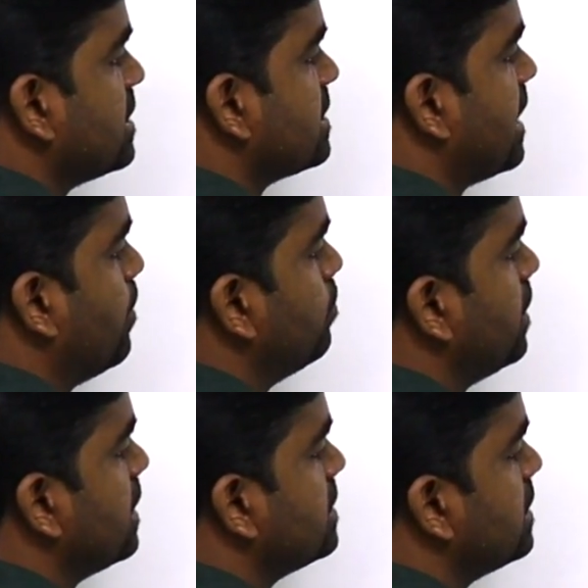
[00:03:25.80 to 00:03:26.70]

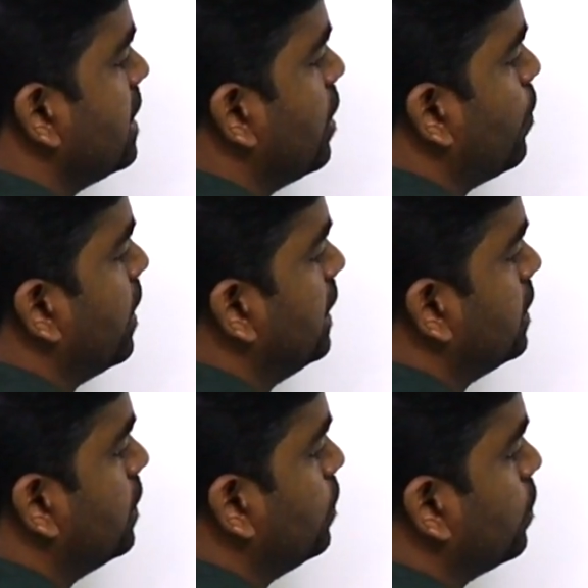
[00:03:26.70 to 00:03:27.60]
sum is
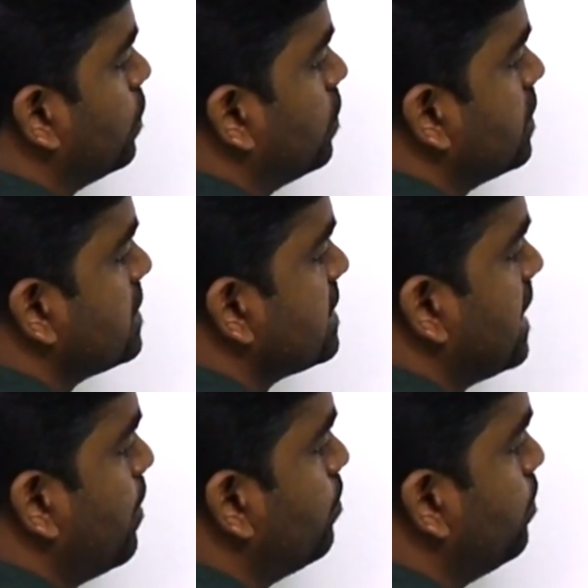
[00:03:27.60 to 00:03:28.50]
equal to
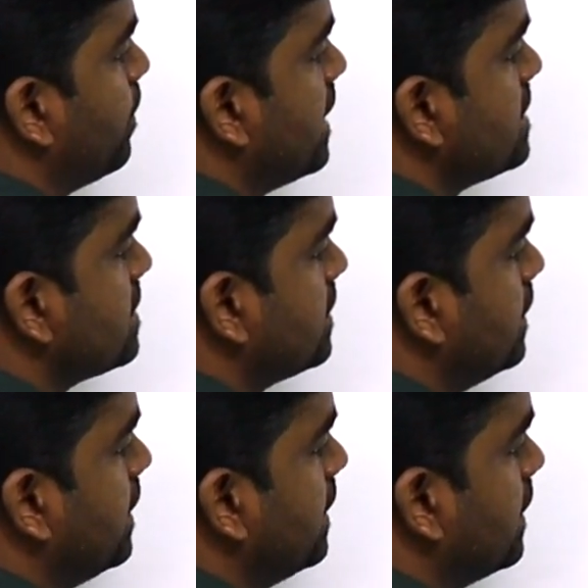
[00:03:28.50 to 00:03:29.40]
sum plus
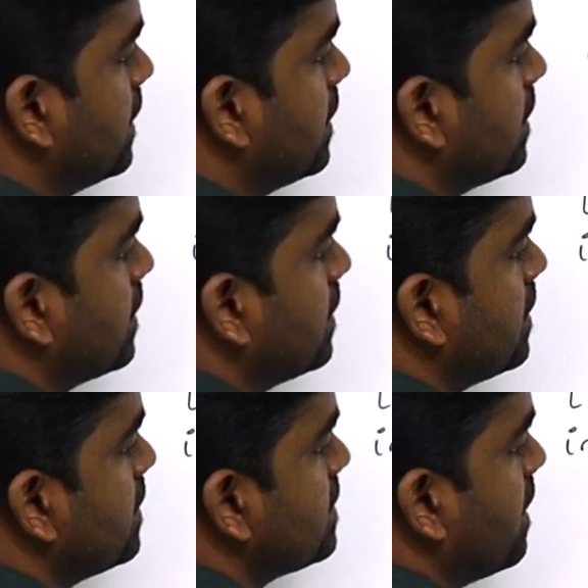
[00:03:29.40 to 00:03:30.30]
D.
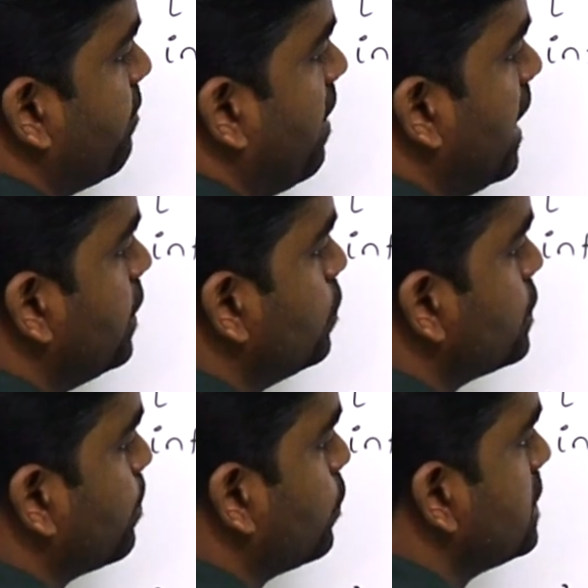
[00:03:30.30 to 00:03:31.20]
Sum value
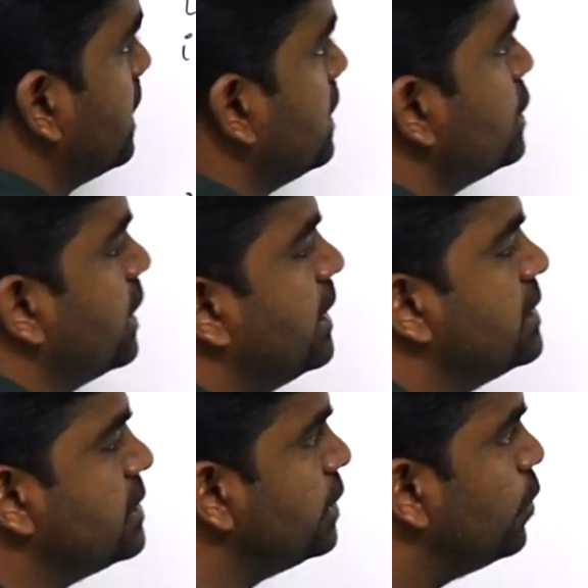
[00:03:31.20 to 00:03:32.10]
suppose
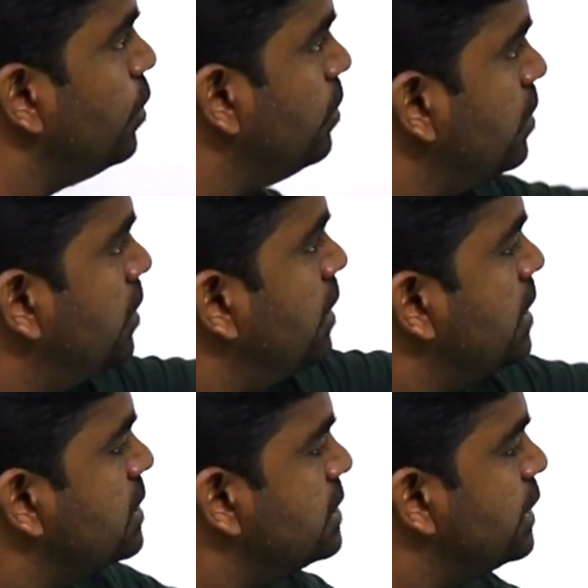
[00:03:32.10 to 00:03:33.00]
initially 0.
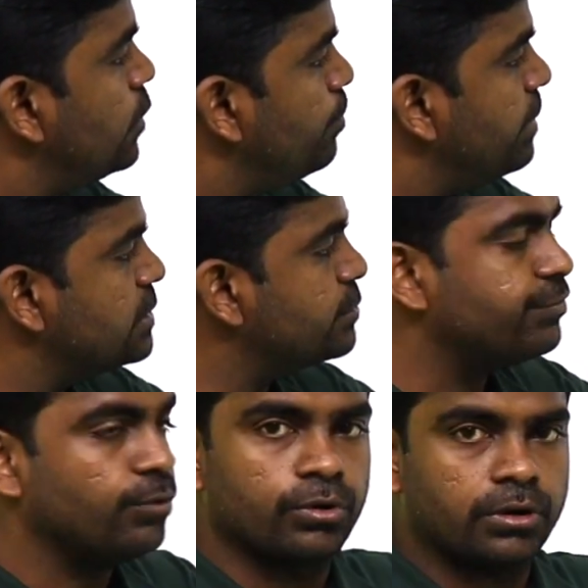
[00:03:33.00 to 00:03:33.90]
0 plus
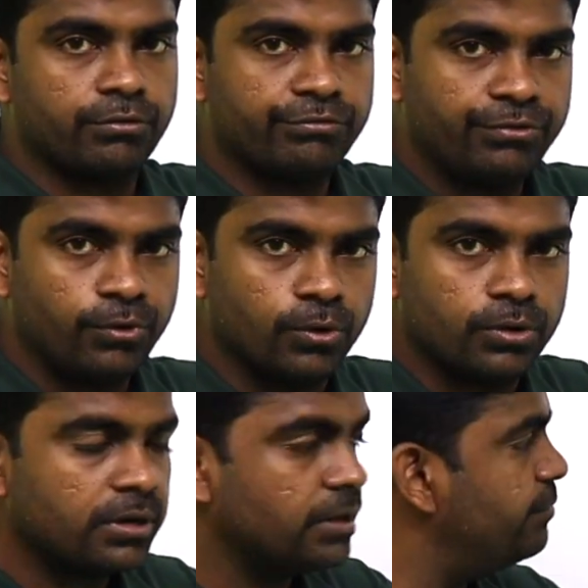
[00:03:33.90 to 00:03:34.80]
4.
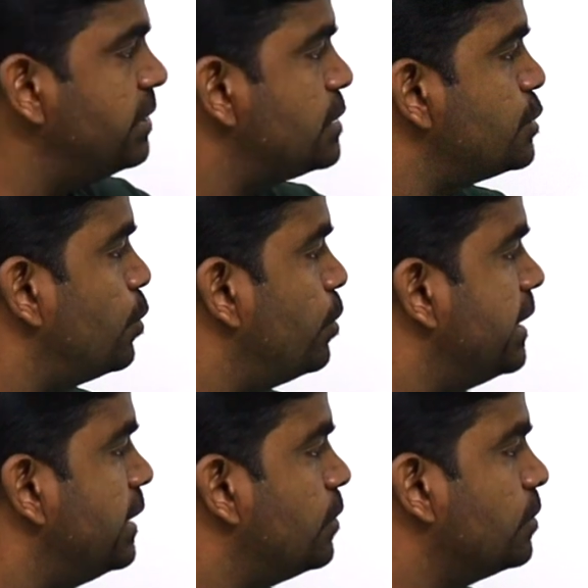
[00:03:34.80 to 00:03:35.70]
4 will store
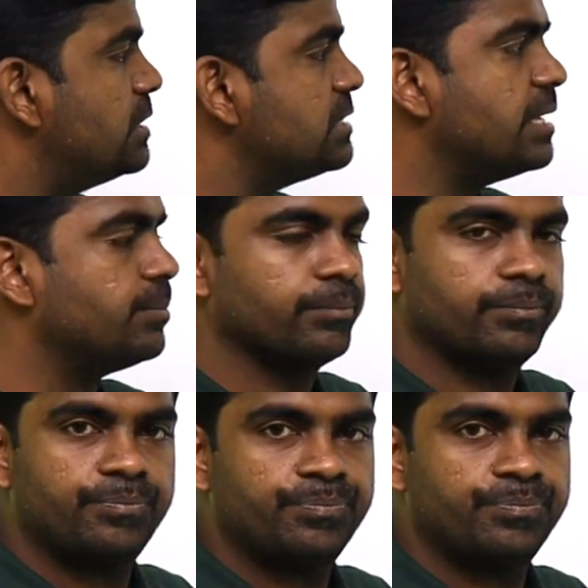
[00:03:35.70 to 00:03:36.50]
into the sum.